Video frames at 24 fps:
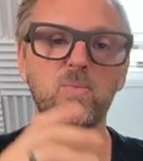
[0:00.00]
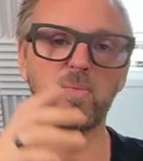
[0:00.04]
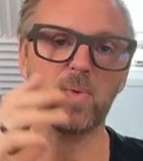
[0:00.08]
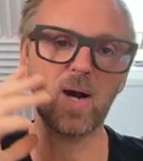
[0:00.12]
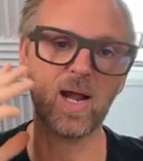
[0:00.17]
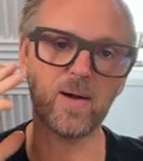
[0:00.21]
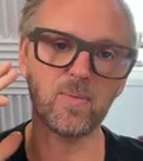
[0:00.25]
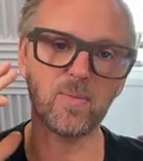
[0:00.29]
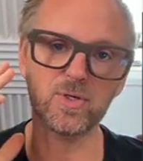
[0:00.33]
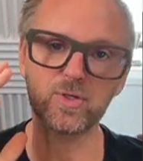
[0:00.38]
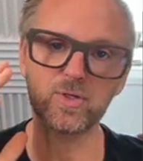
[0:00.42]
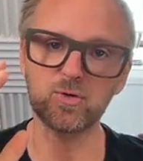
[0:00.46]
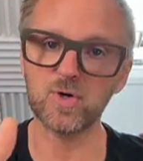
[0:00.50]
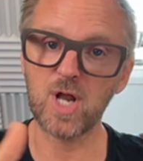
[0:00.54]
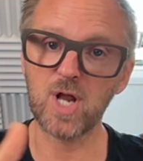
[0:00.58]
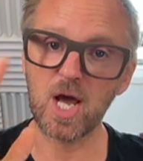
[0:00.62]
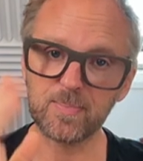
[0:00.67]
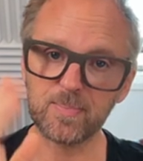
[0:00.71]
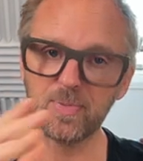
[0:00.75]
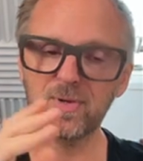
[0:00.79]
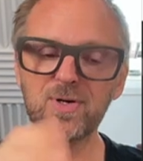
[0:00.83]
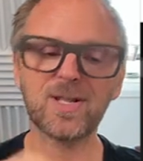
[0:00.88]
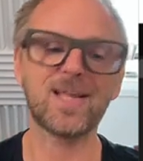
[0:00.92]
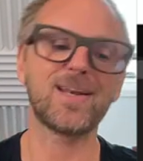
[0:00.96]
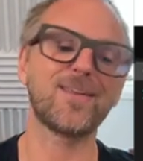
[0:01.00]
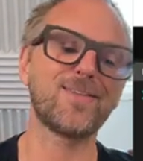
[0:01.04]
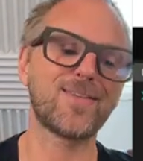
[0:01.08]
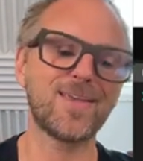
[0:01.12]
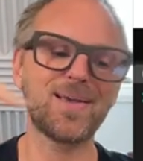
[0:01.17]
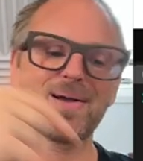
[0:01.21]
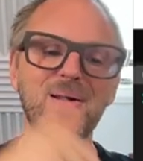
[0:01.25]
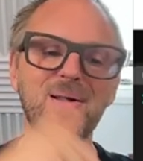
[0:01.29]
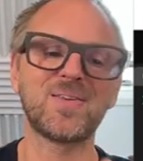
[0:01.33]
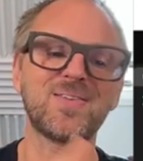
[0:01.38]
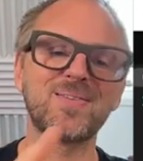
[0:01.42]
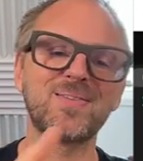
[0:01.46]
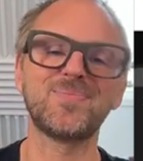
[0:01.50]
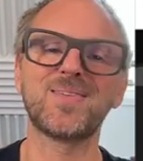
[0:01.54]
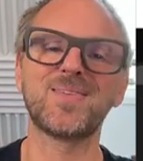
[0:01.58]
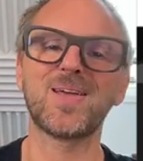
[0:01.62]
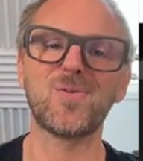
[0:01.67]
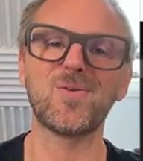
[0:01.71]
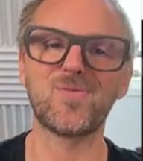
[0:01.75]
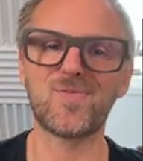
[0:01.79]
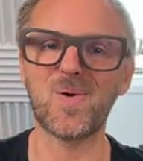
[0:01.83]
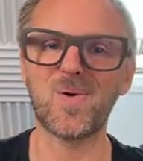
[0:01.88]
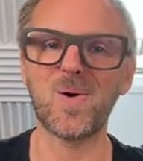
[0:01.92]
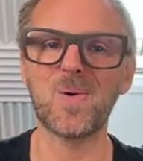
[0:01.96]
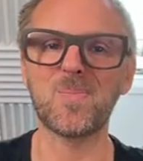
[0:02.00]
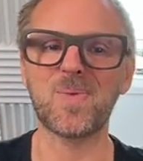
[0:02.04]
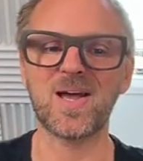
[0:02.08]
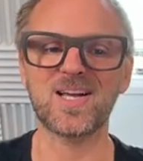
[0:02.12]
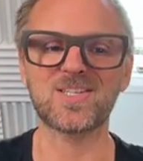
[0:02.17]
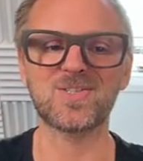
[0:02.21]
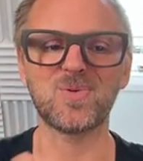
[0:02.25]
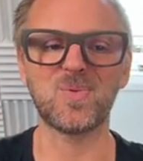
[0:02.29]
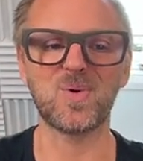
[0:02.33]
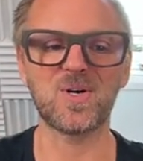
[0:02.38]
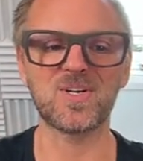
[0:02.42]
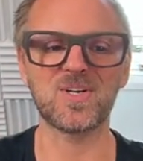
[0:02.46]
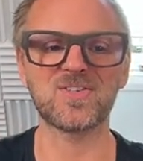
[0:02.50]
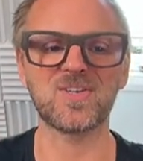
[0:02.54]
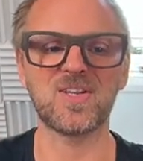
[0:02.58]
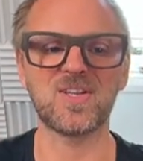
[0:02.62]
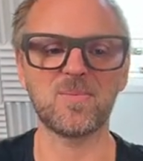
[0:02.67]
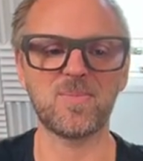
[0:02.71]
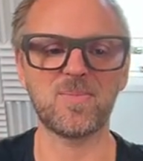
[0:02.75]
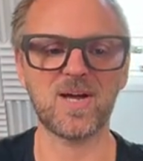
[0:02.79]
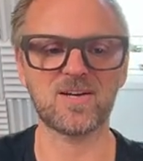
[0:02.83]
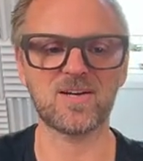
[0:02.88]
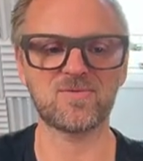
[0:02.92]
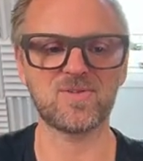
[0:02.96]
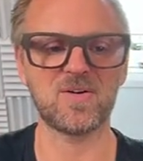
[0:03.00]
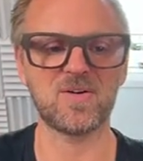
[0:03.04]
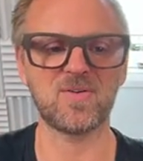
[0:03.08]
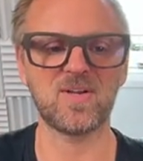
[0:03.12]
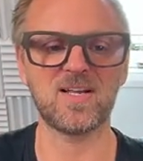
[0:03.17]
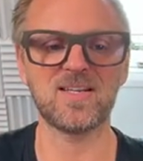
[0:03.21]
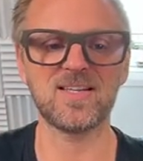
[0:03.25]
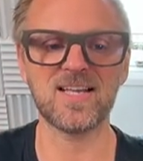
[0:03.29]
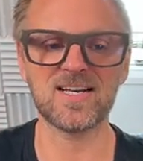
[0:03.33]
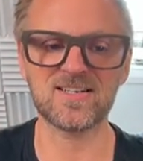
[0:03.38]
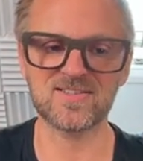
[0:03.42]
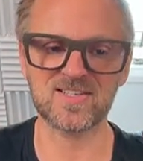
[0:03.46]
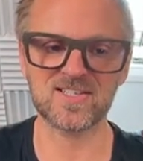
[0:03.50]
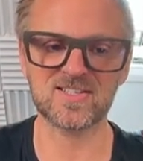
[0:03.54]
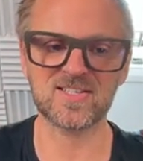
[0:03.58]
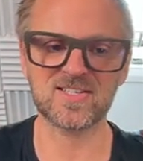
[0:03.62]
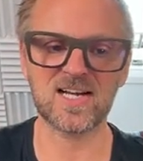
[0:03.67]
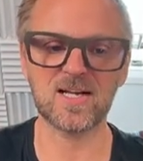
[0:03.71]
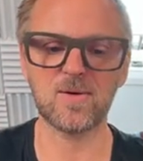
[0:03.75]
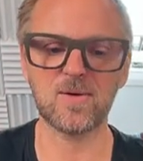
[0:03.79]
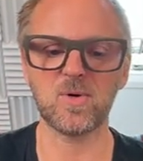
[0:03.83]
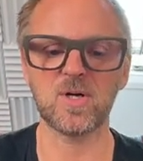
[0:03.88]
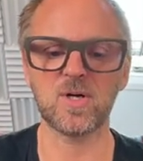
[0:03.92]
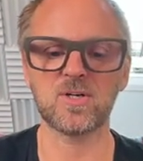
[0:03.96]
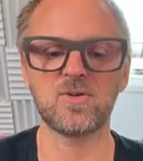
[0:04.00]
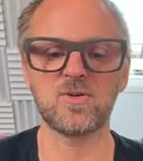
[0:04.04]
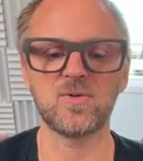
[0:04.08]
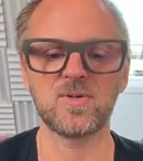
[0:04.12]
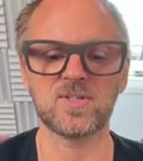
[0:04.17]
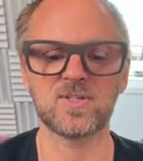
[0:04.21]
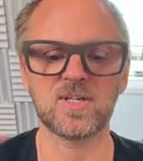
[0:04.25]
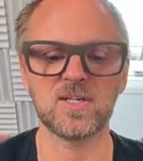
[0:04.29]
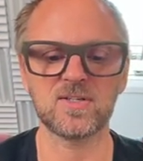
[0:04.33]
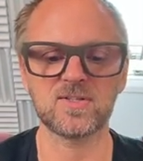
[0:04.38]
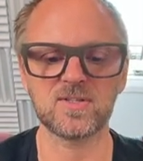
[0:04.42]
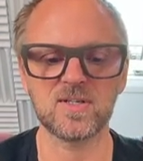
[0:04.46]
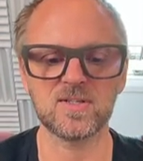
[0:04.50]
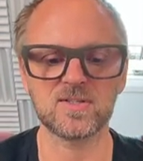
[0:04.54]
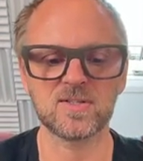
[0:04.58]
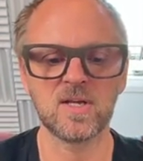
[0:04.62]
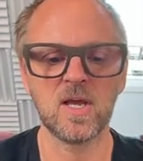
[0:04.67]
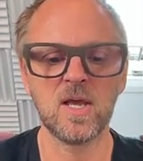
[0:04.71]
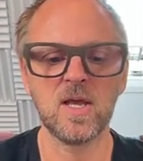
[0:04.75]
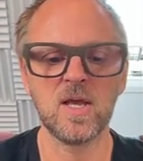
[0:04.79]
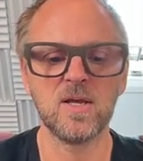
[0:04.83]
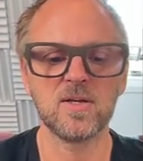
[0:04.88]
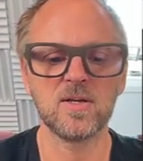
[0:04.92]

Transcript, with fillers: where we do not put anything on them, they'll fall back to what is on the background. And that is exactly what Unisketch does.